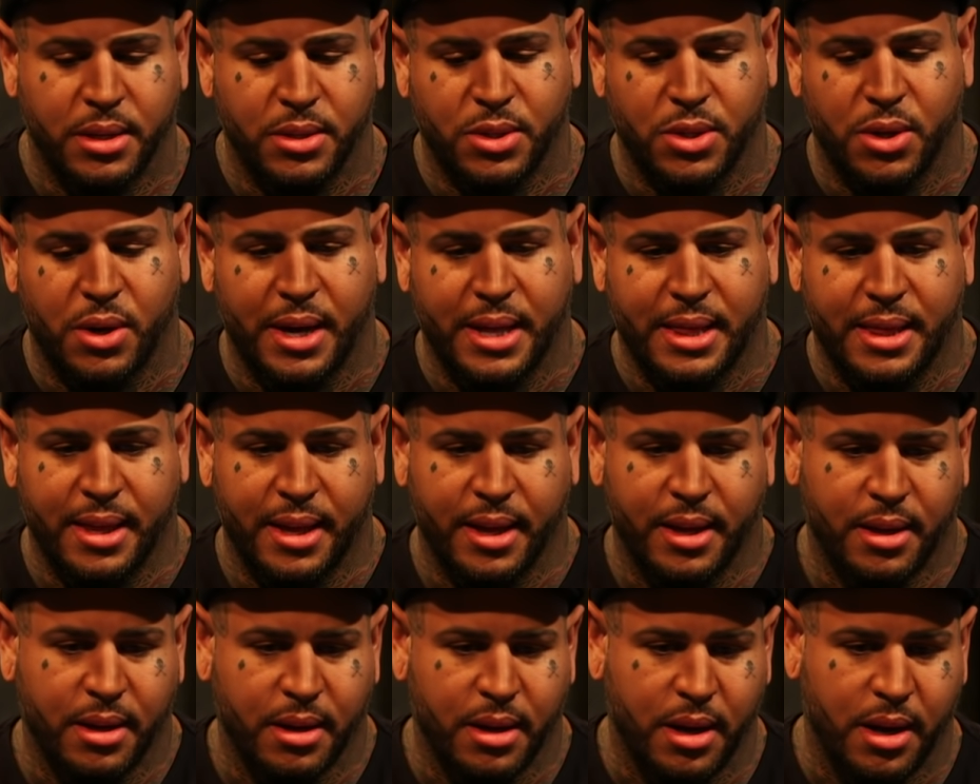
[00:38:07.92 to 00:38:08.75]
And so I
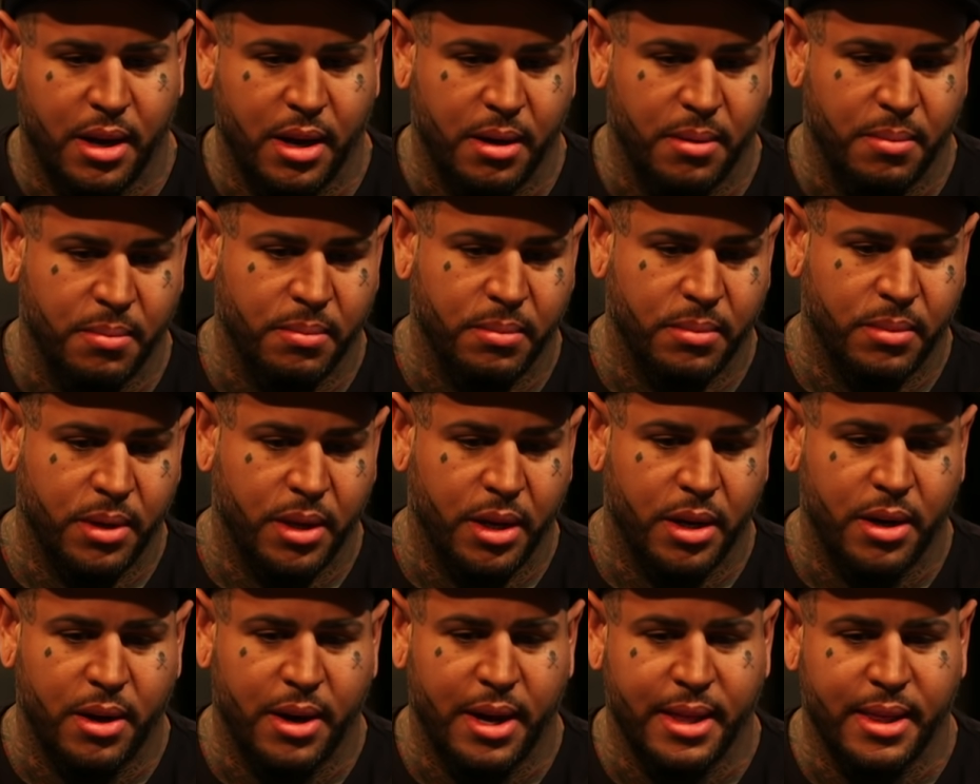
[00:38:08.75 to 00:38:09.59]
think,
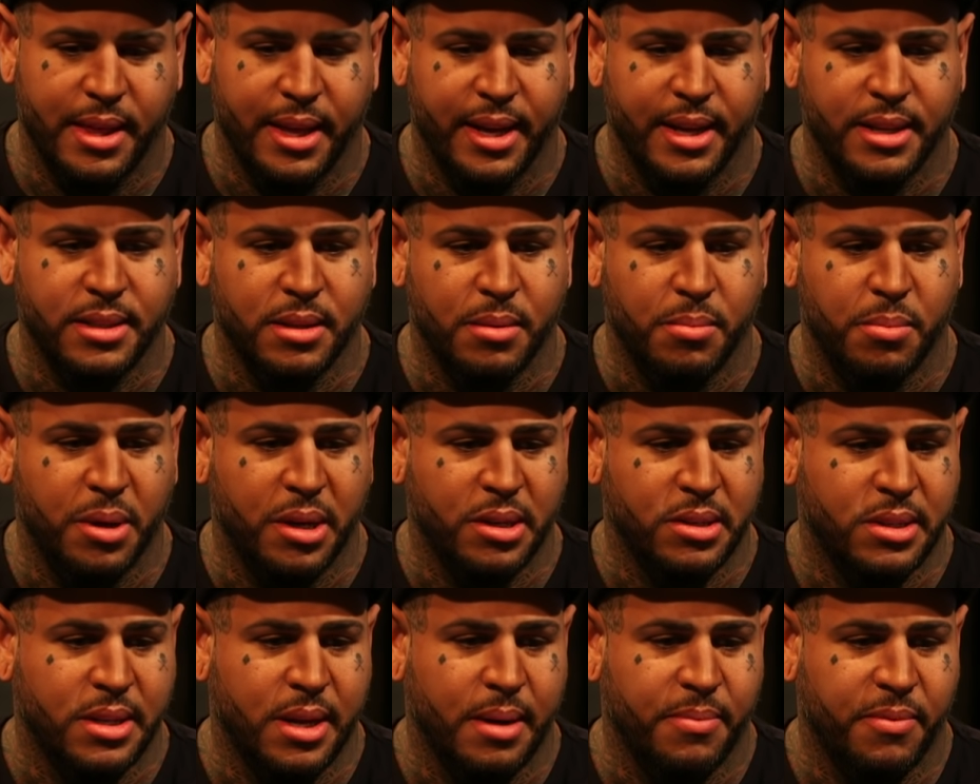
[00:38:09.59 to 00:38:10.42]
I think it's a
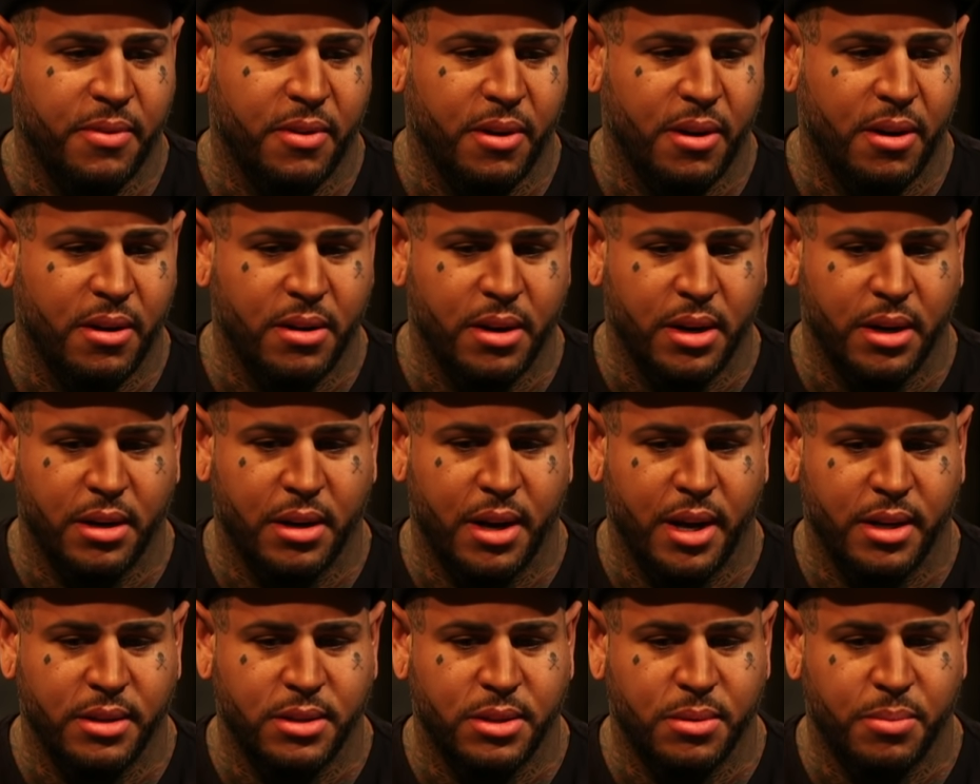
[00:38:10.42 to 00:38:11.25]
big step for her,
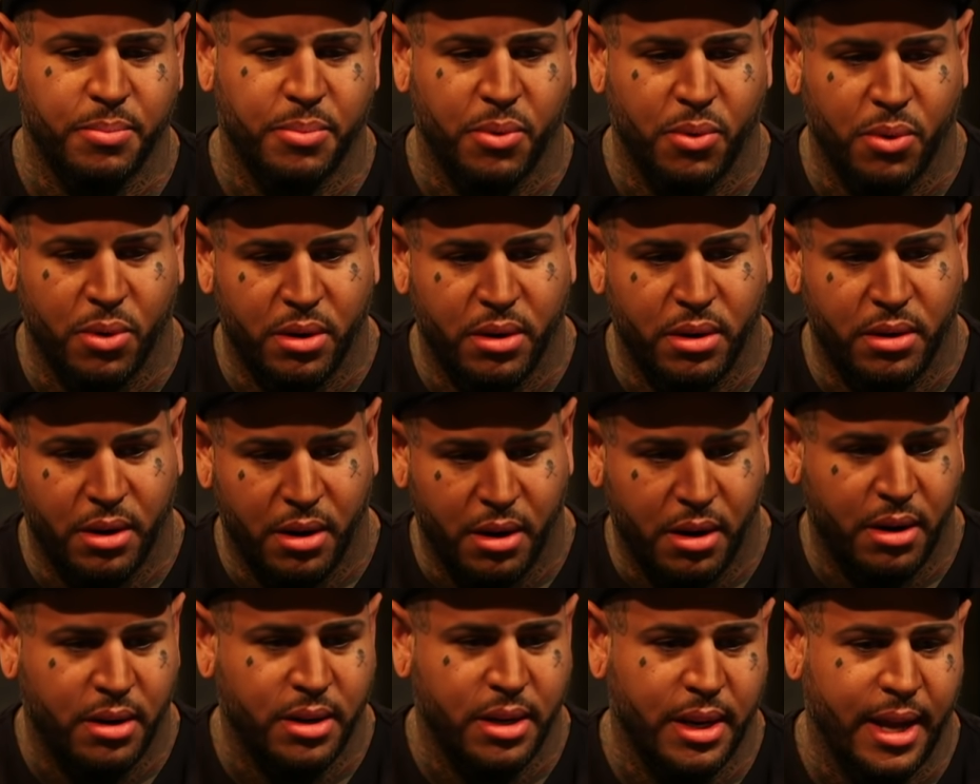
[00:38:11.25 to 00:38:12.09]
and I support
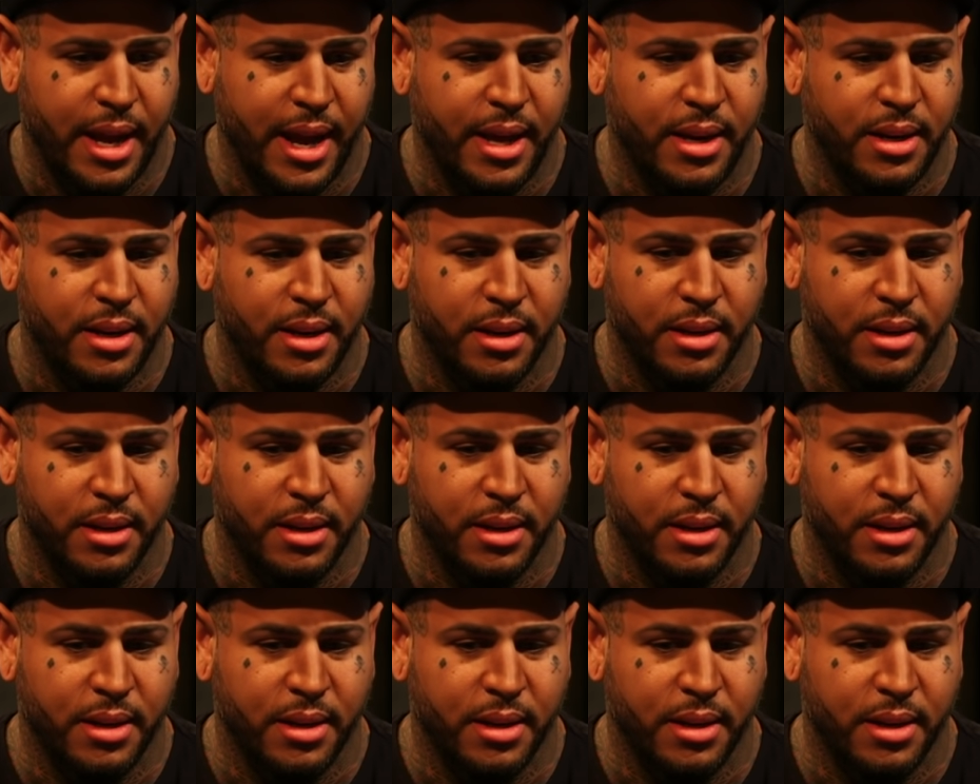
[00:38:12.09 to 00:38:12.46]
her in that.